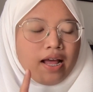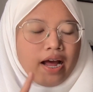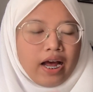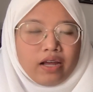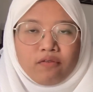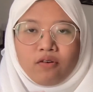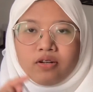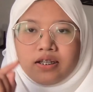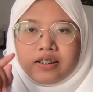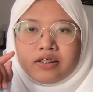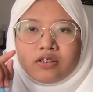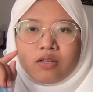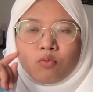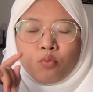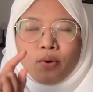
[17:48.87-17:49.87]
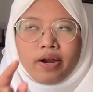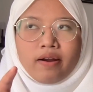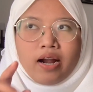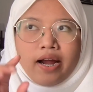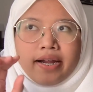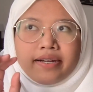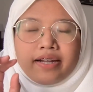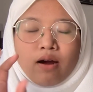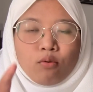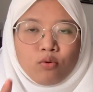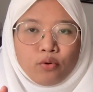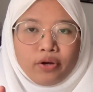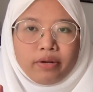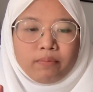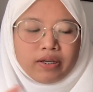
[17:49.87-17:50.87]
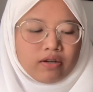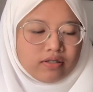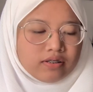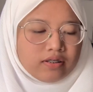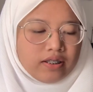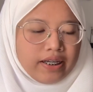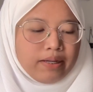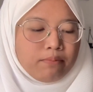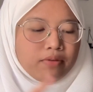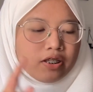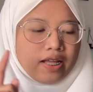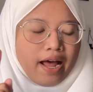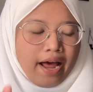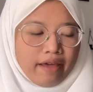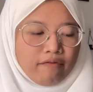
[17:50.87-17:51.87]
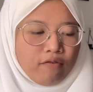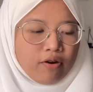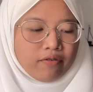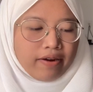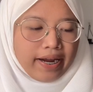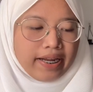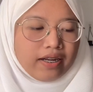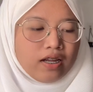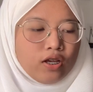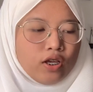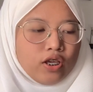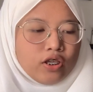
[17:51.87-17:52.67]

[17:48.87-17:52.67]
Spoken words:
iPhone is where I download, because in iPhone, right,